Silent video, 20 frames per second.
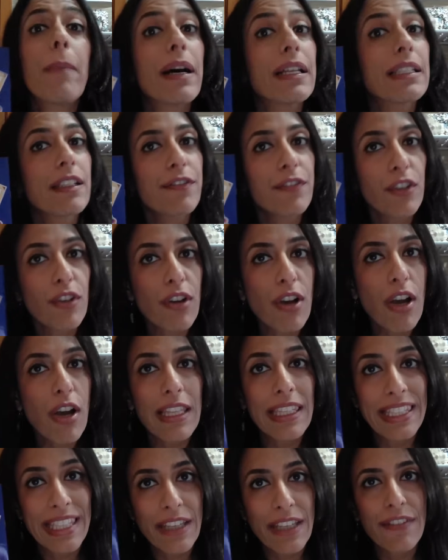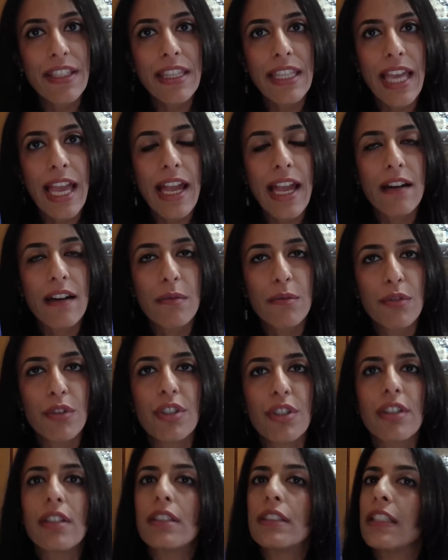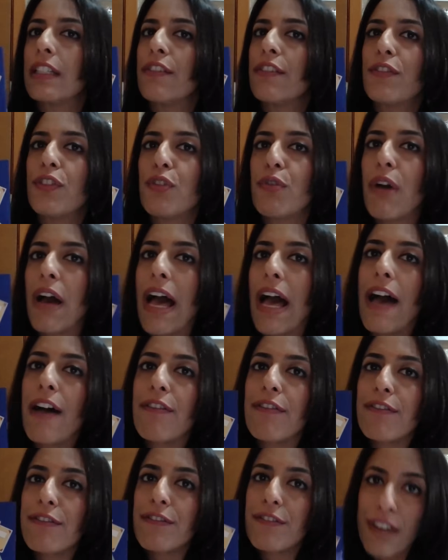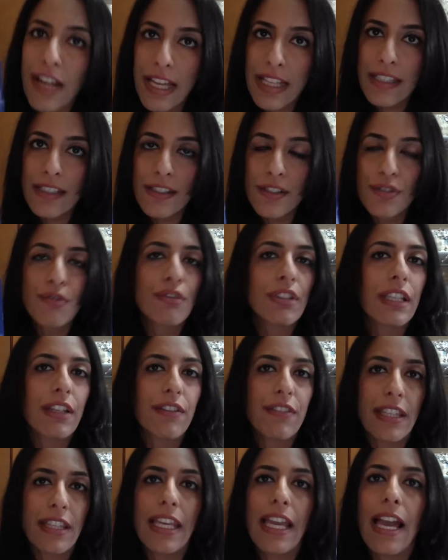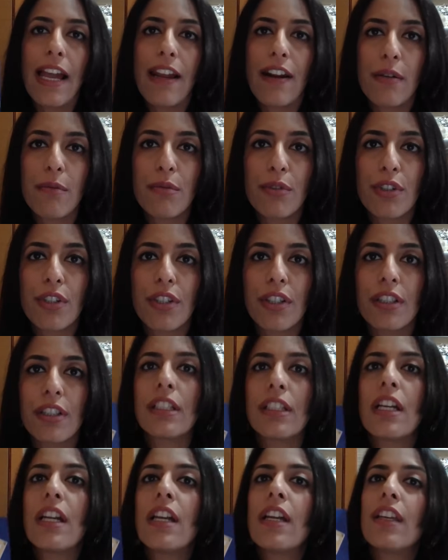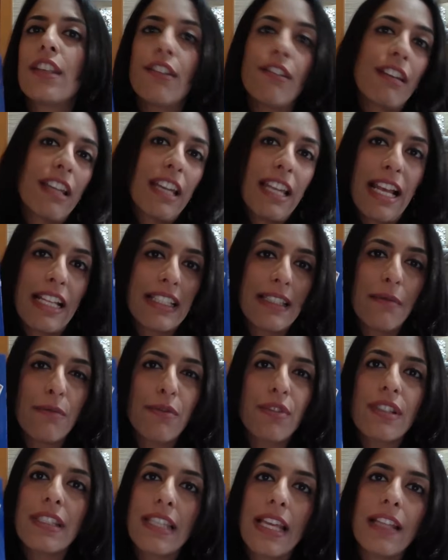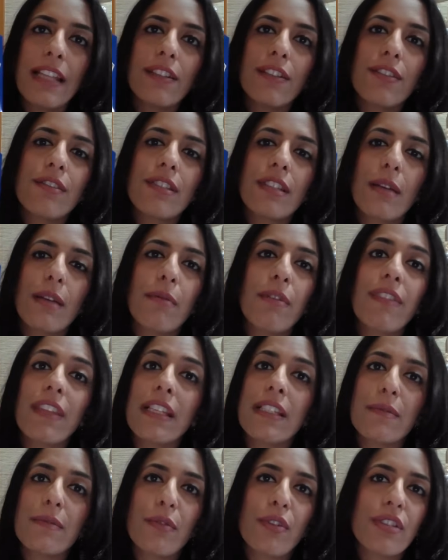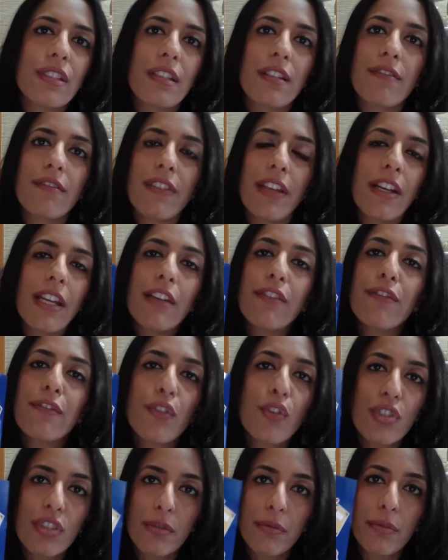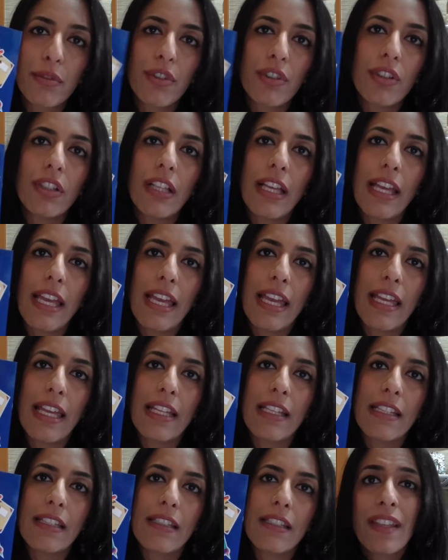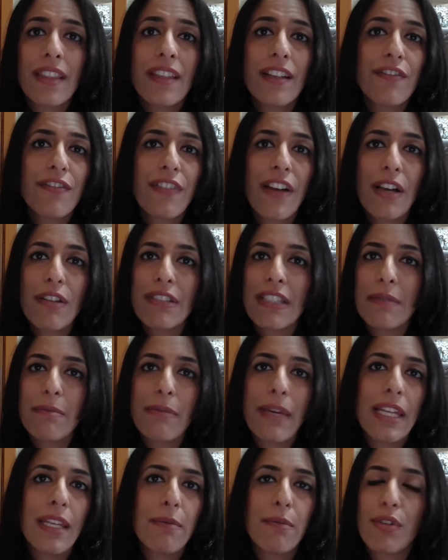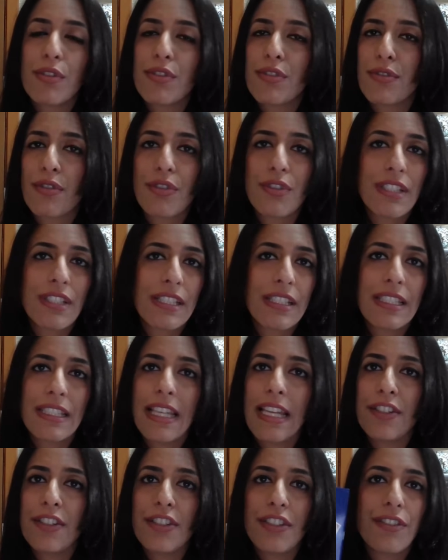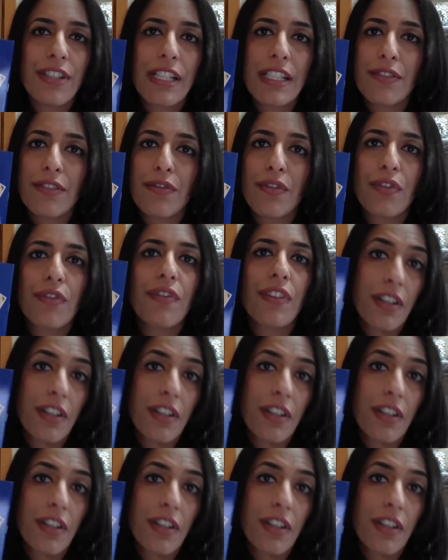but if you live in the Arab world, if you have friends who live in the Arab world, you can ask them to send you some of these books. They're very affordable, and they're found in many bookstores and stationeries for